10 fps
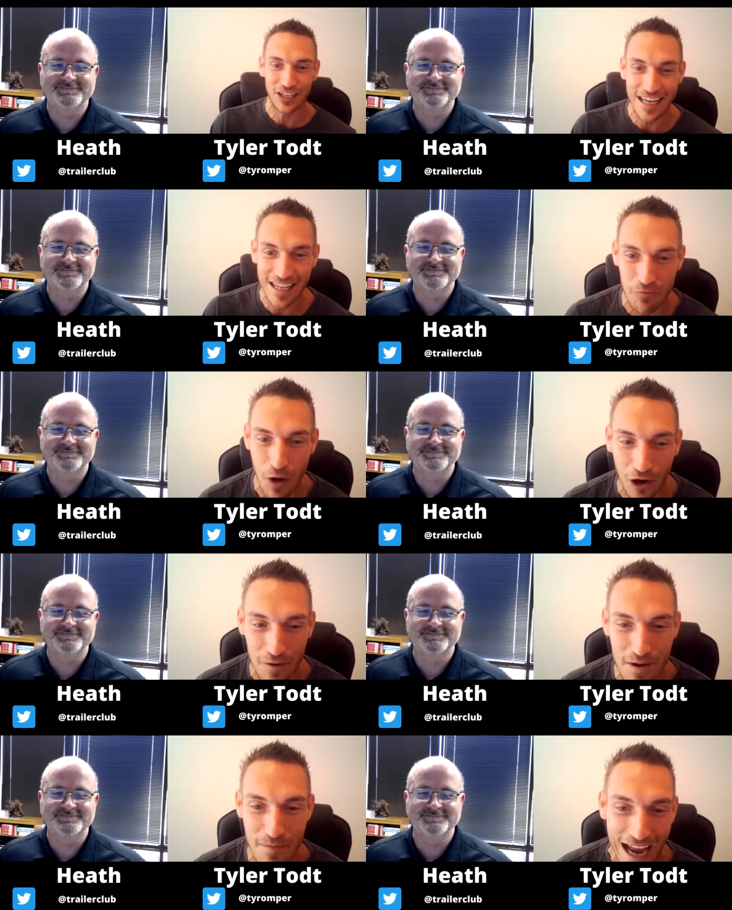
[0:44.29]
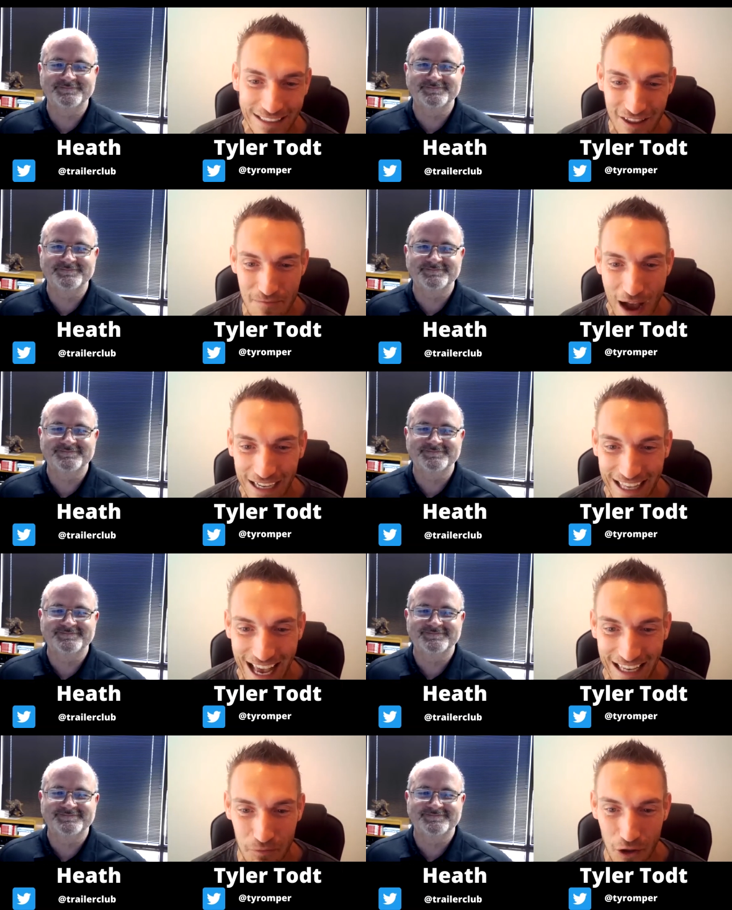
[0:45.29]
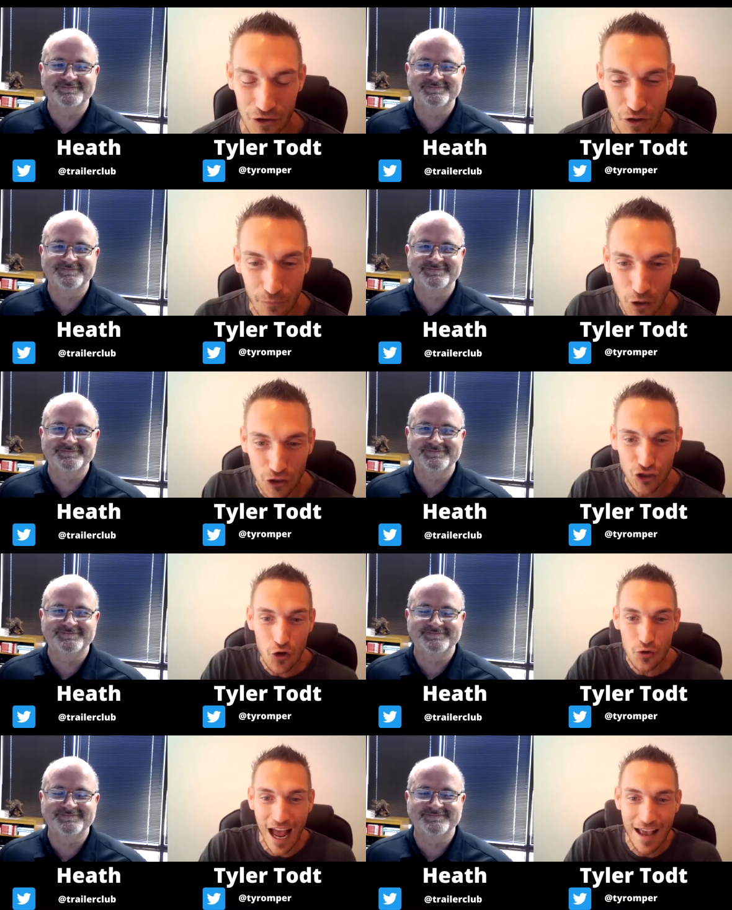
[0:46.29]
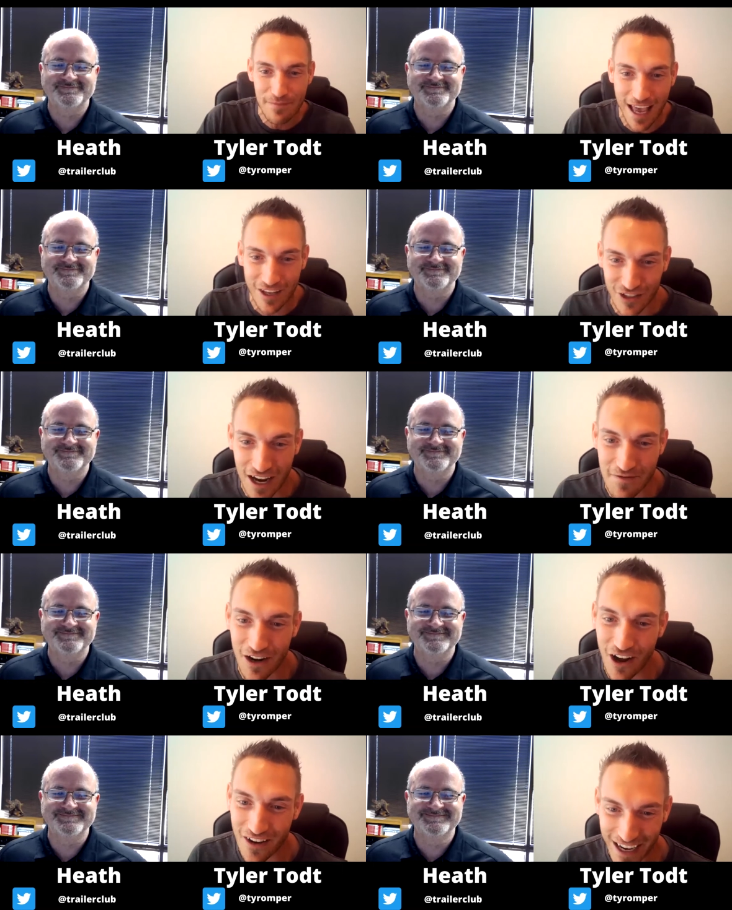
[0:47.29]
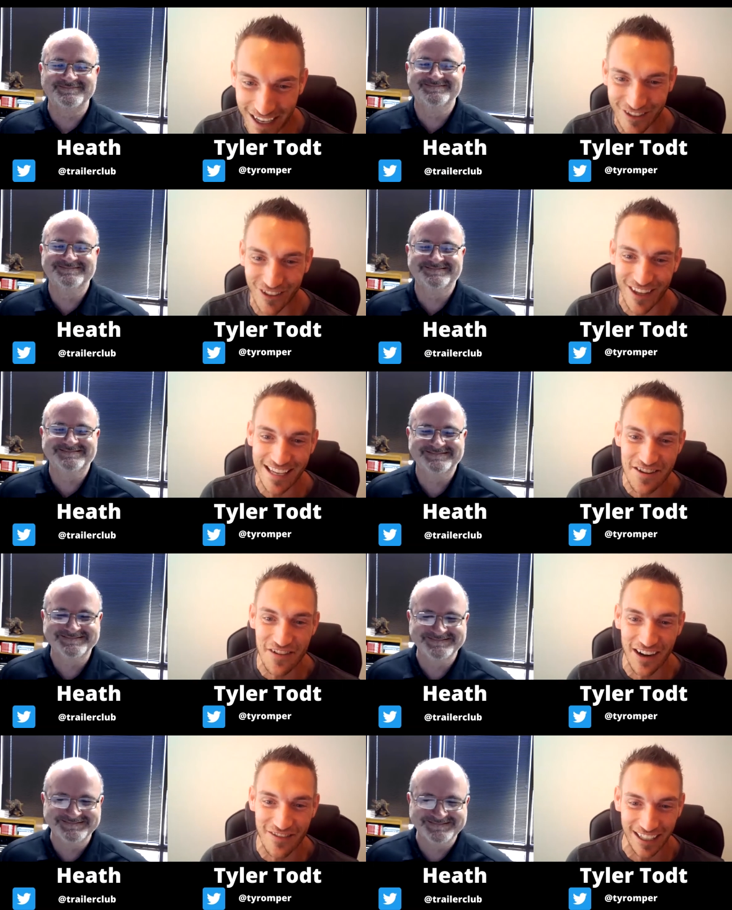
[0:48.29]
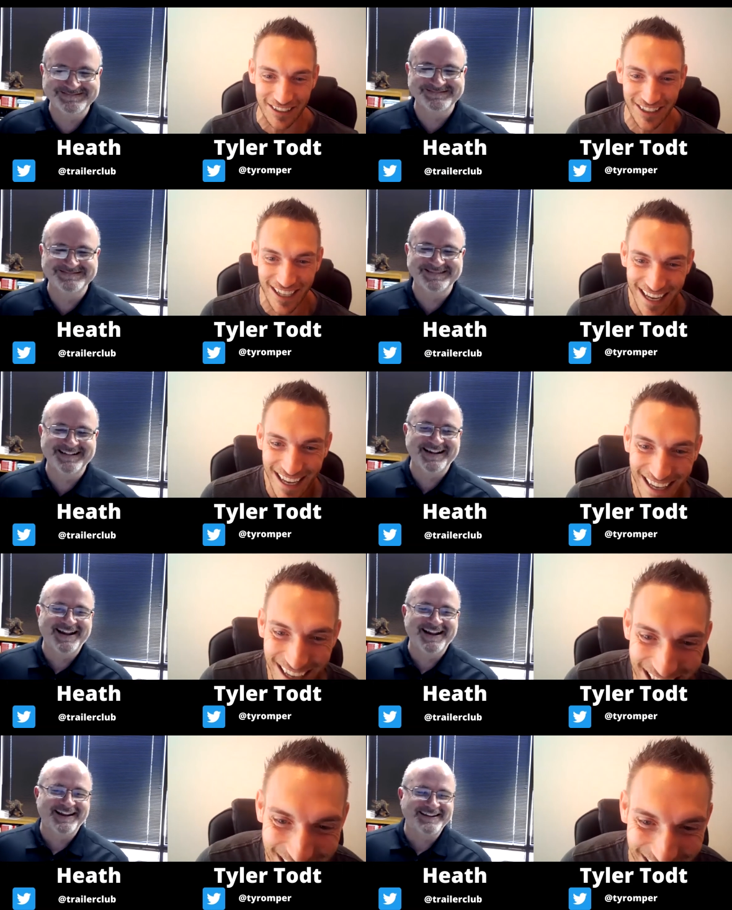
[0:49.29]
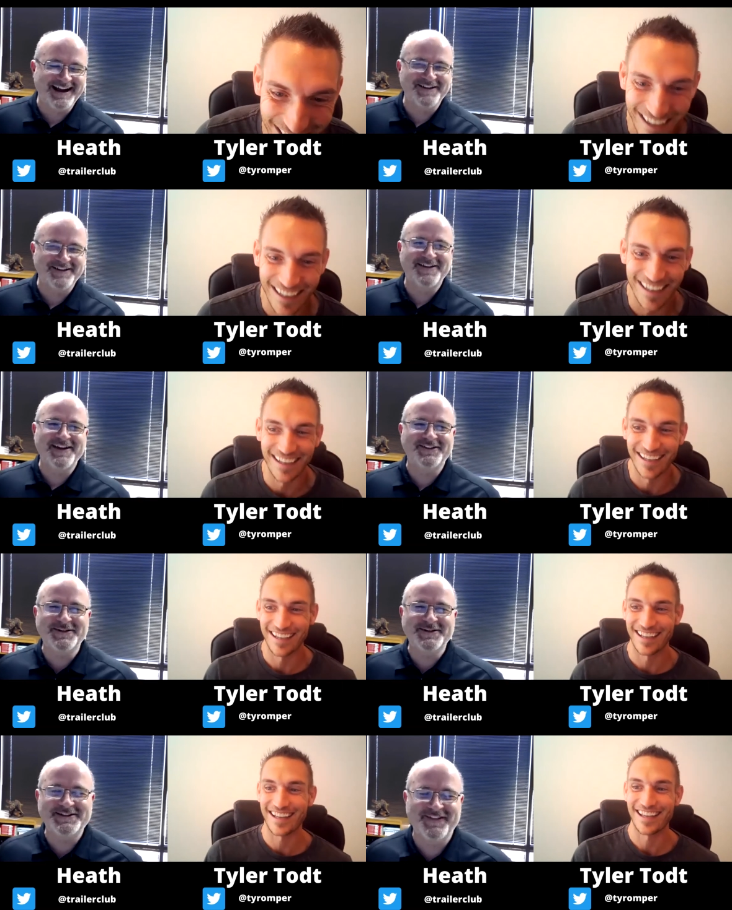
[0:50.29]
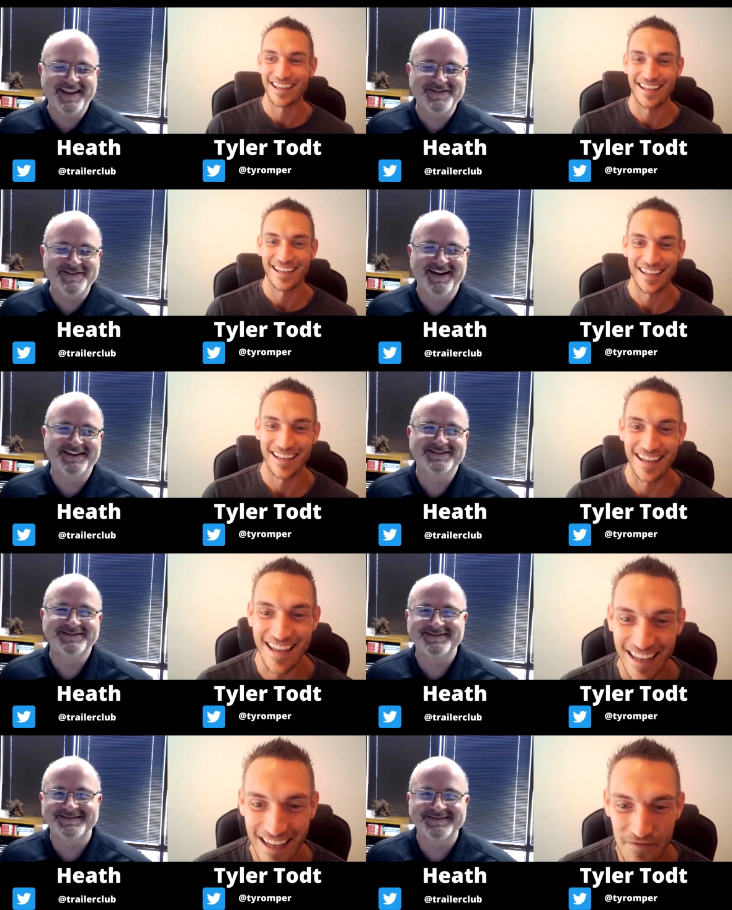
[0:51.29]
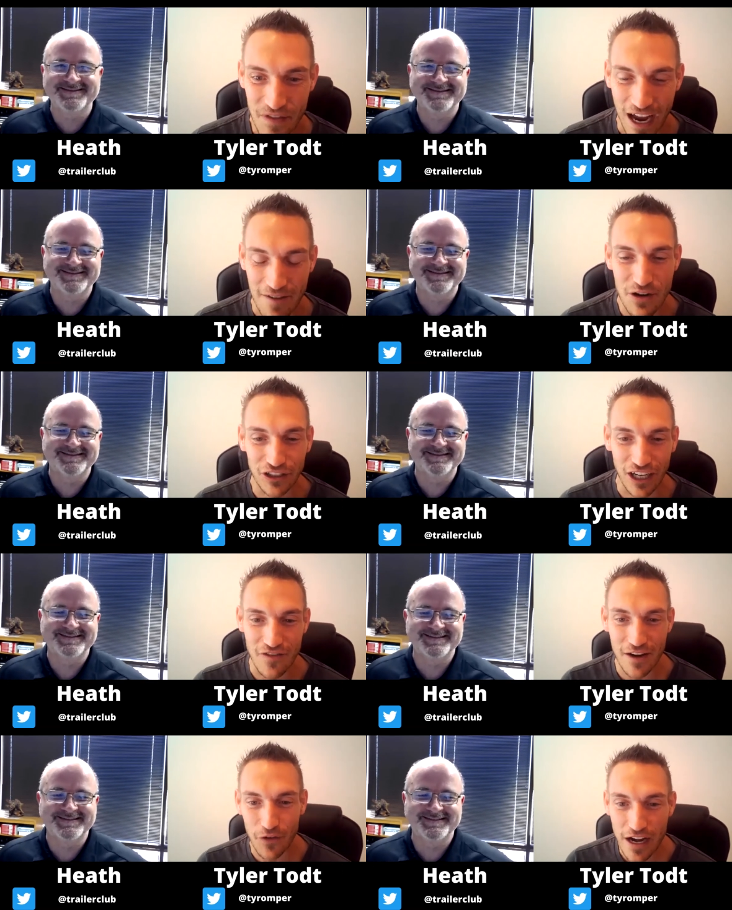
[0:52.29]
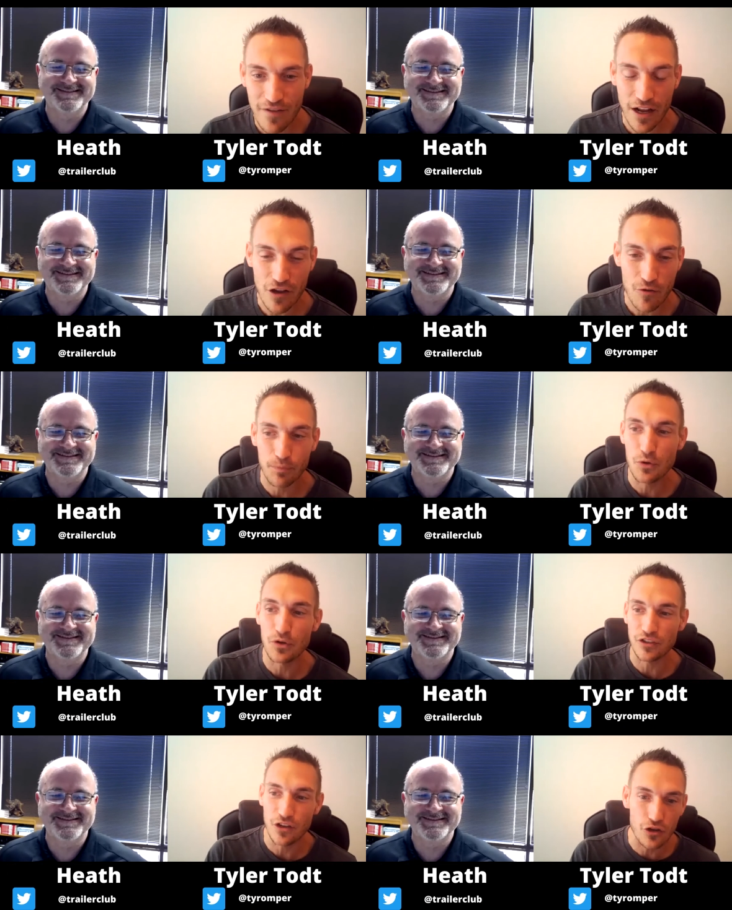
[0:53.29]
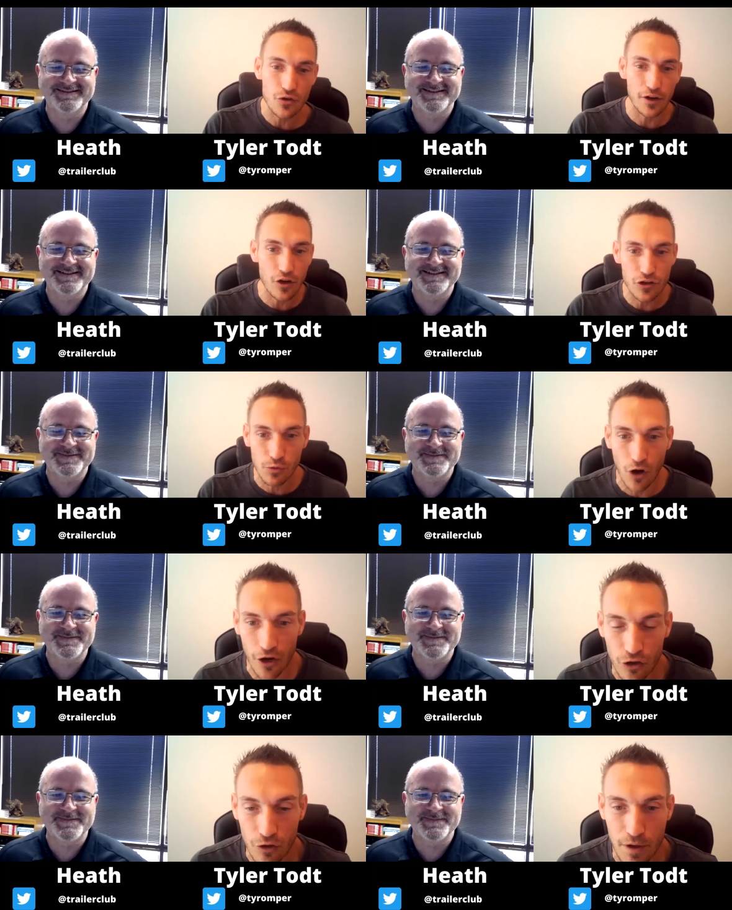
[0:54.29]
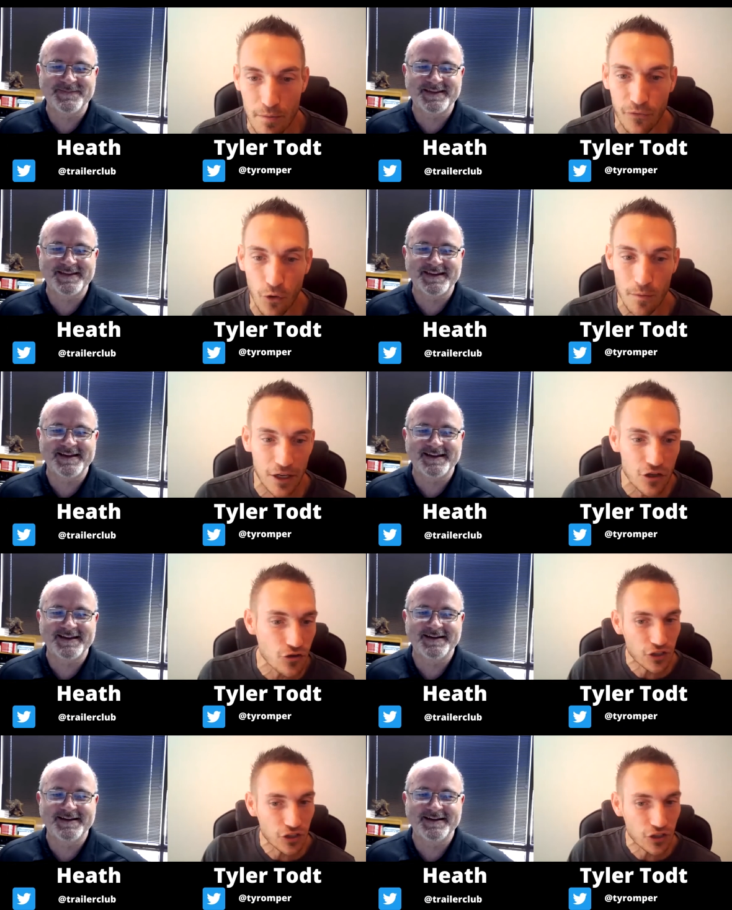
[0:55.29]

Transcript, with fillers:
Speaker 1: Heath, welcome to back to the podcast, brother. You're the first two time guest coming on, man. So thank you very much.
Speaker 2: Tyler, thank you so much for the invite.
Speaker 1: I appreciate you, man. For anybody who, who doesn't know you, I know you were on a little bit before, but can you